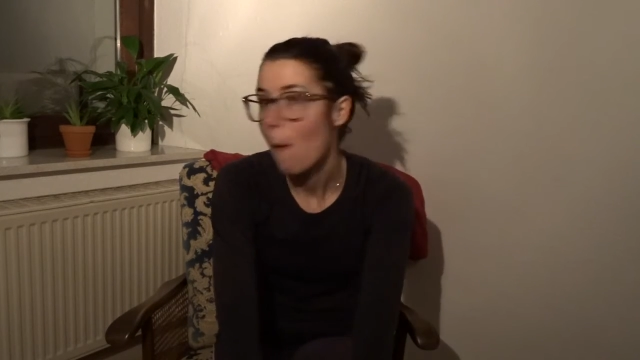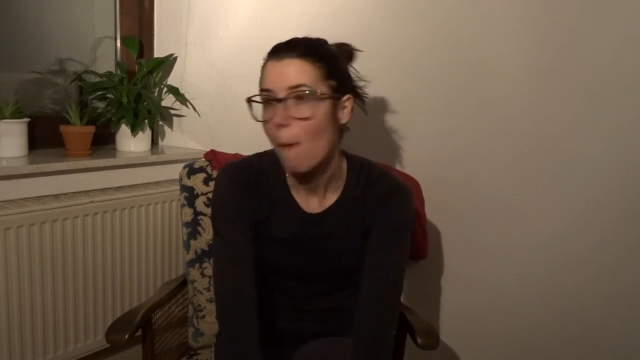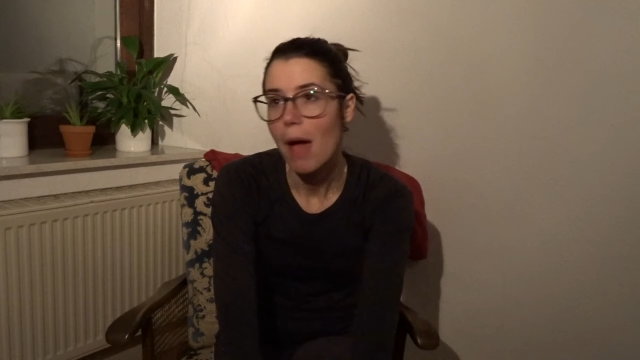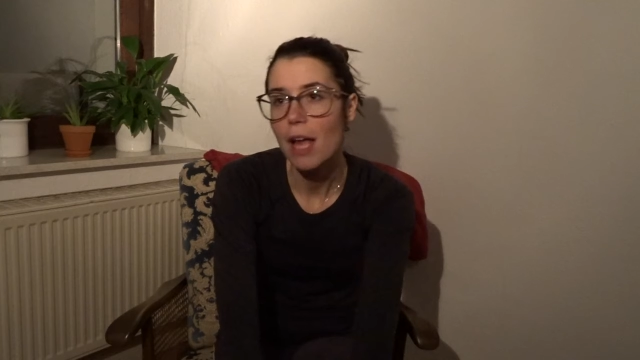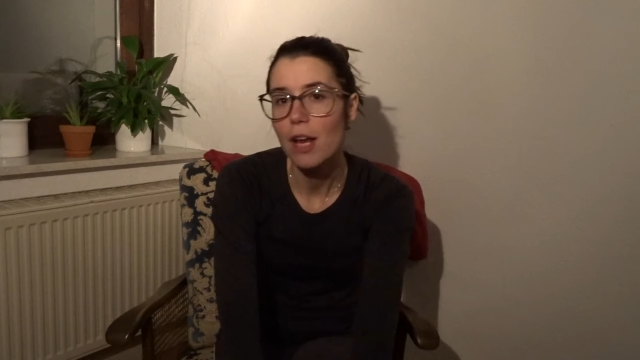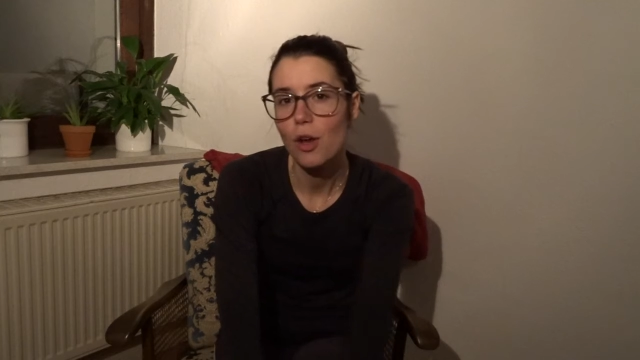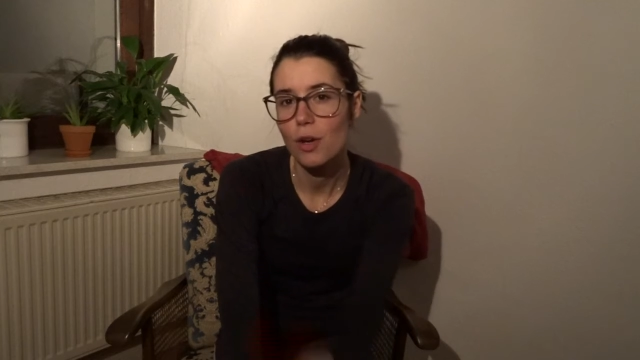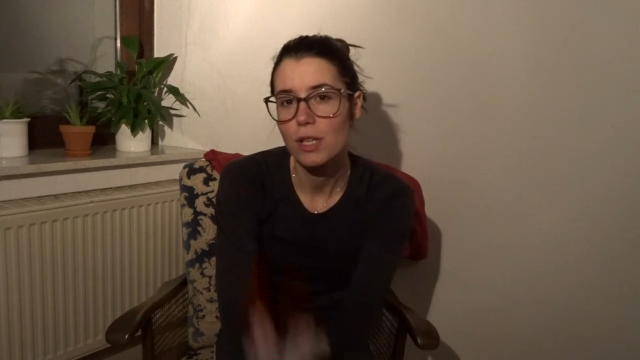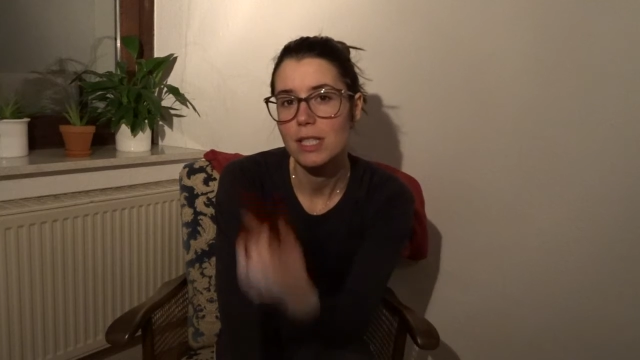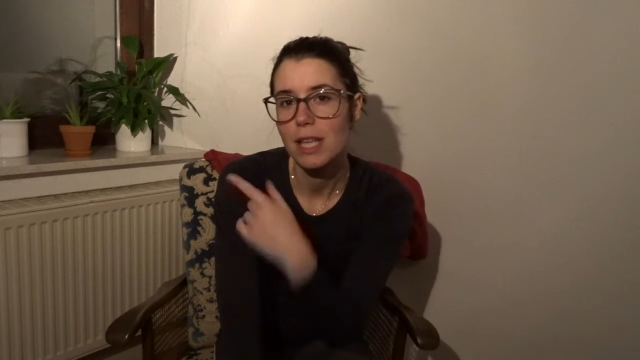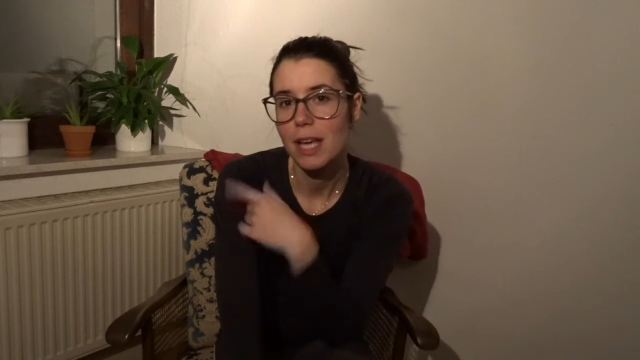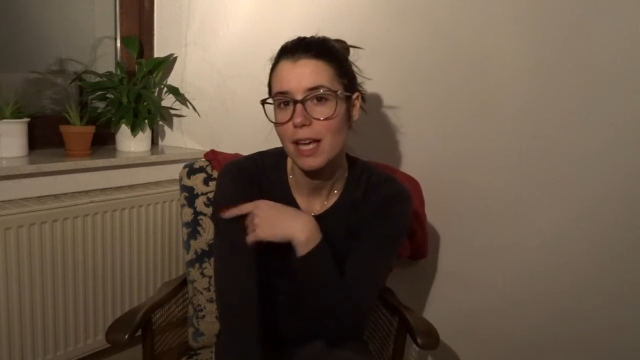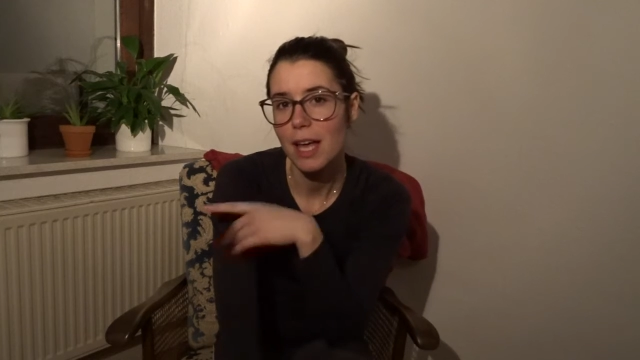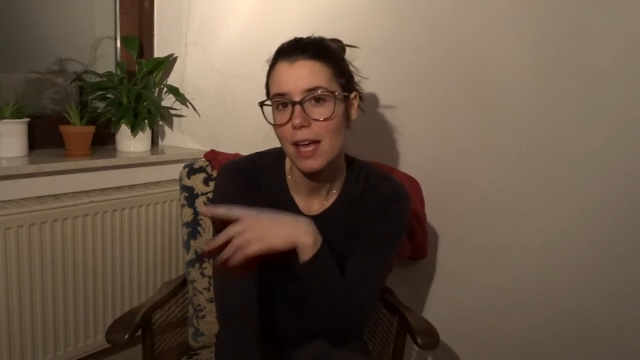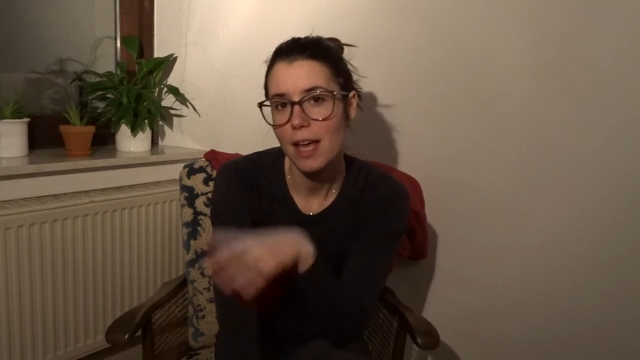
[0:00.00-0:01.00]
I know it's
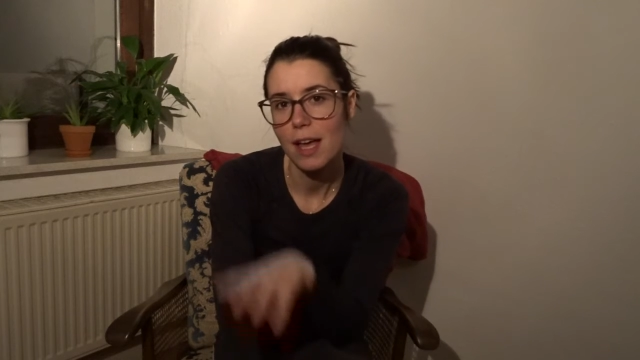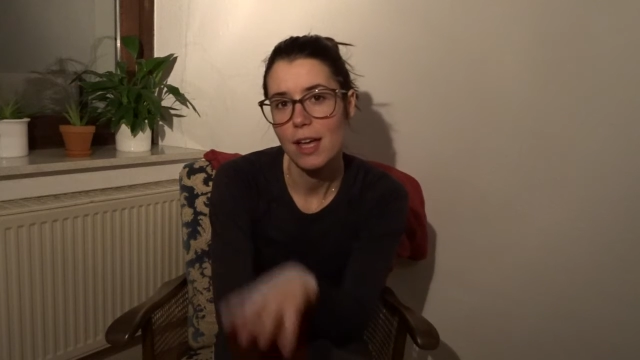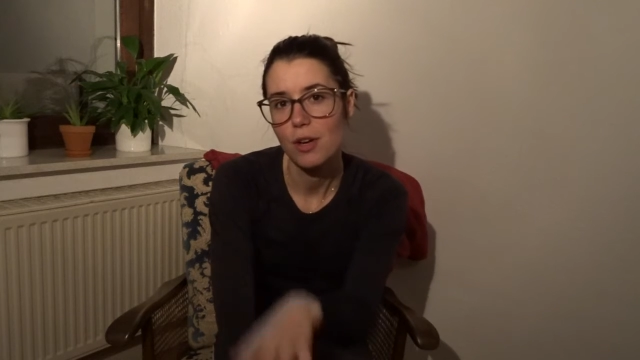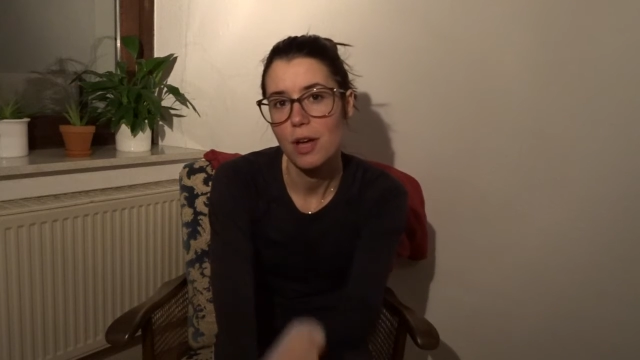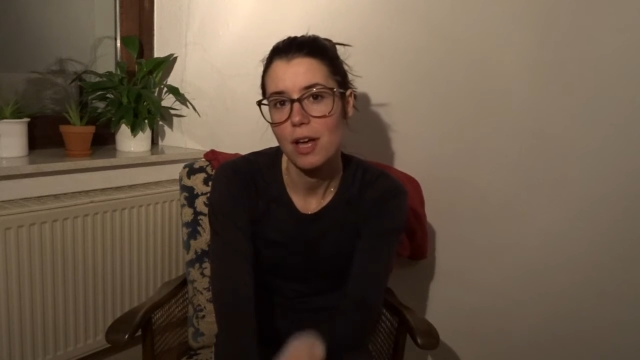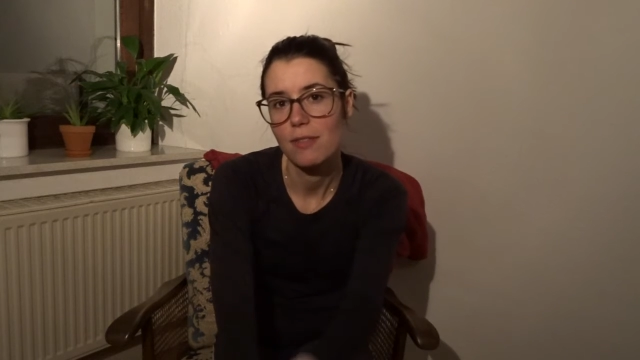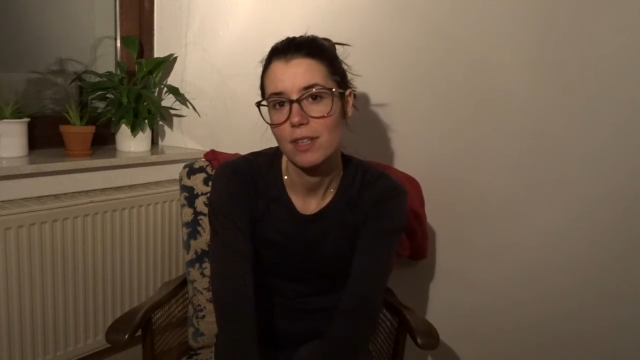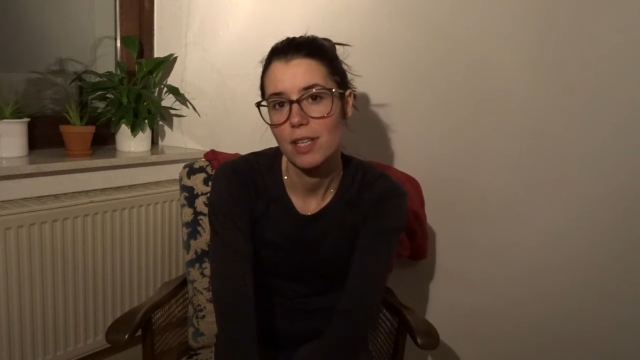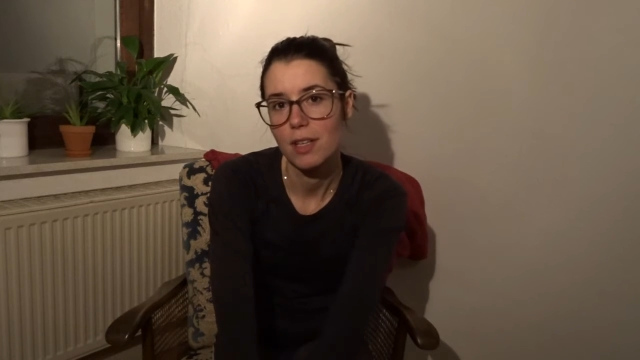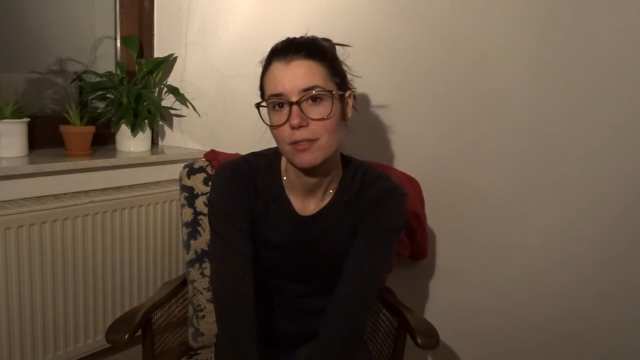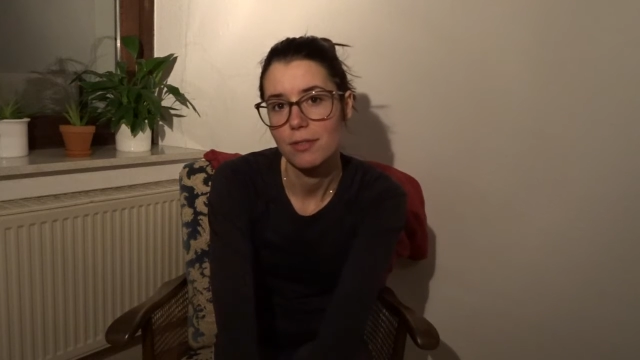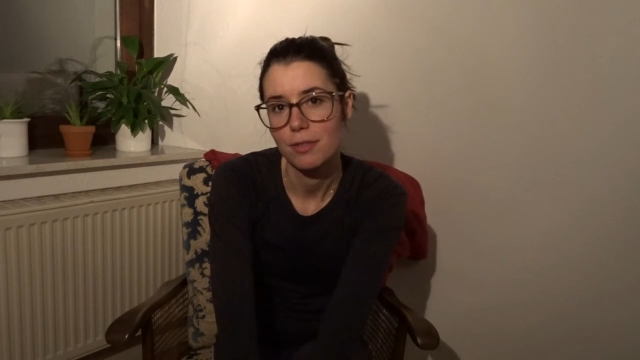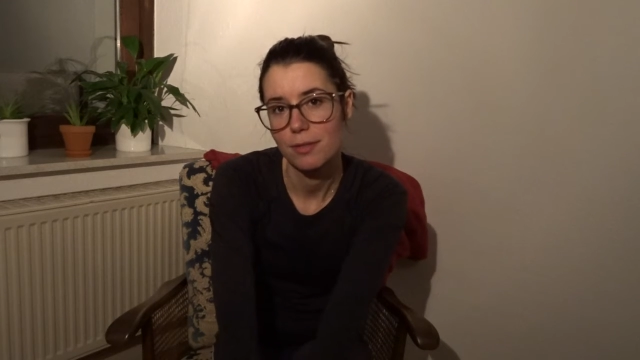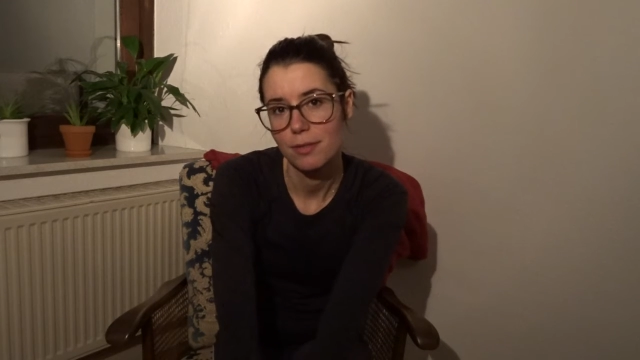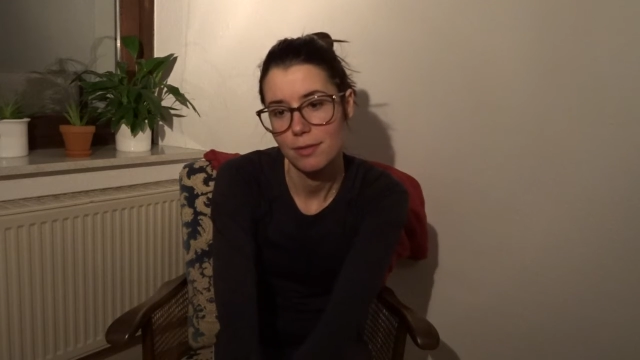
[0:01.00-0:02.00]
like I don't have
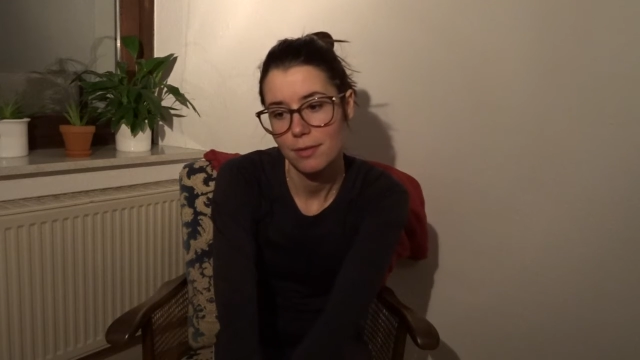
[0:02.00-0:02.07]
enough